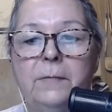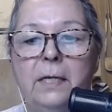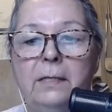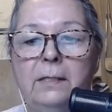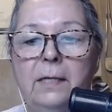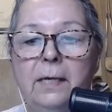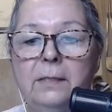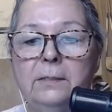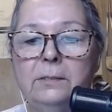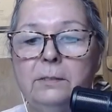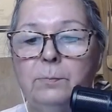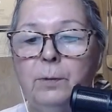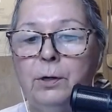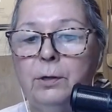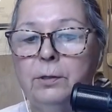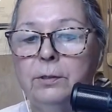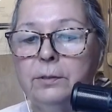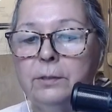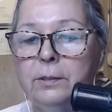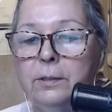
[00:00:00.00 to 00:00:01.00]
And that's
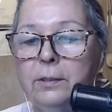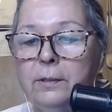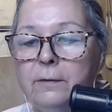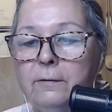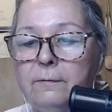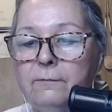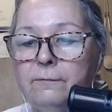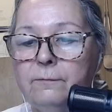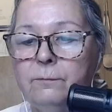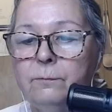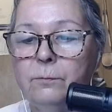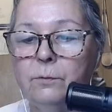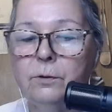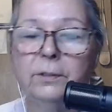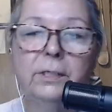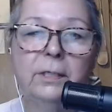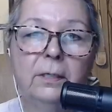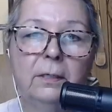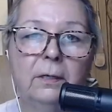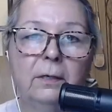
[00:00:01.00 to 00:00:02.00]
part of
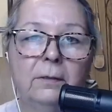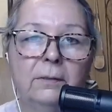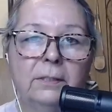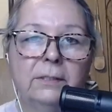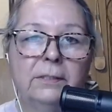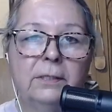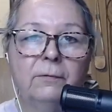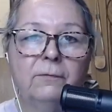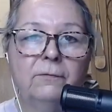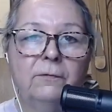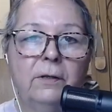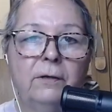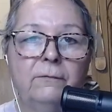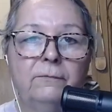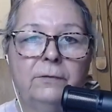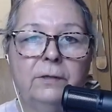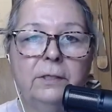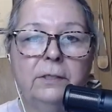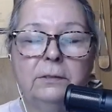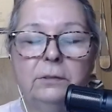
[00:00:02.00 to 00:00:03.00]
working on the
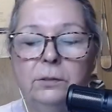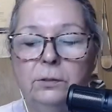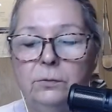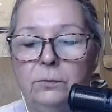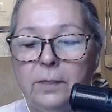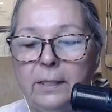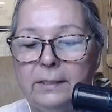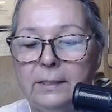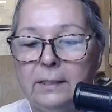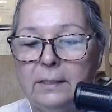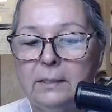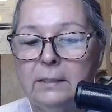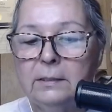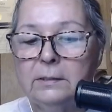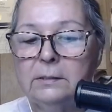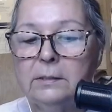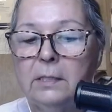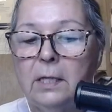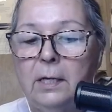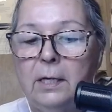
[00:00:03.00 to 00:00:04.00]
self-love thing too, I think,
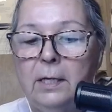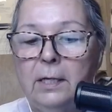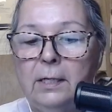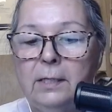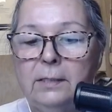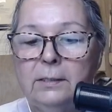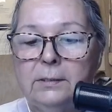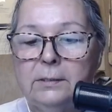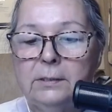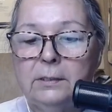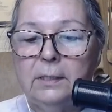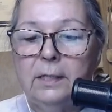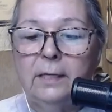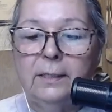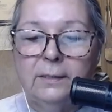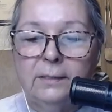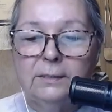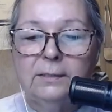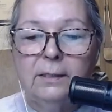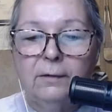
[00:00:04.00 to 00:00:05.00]
is
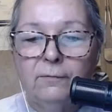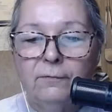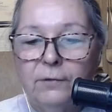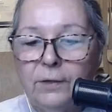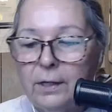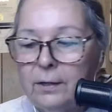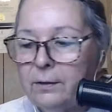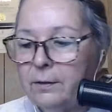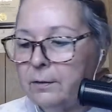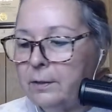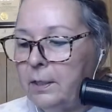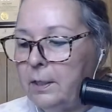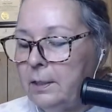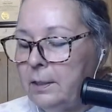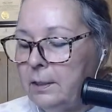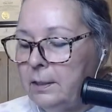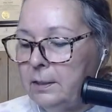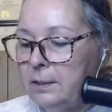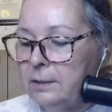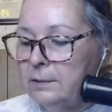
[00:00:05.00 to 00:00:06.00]
and the self-care
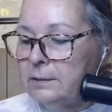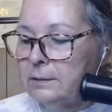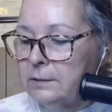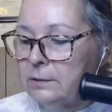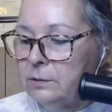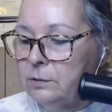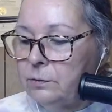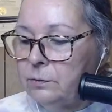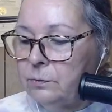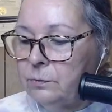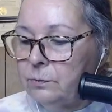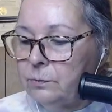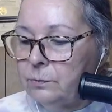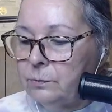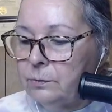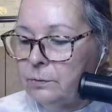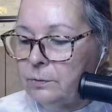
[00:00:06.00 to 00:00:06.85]
is to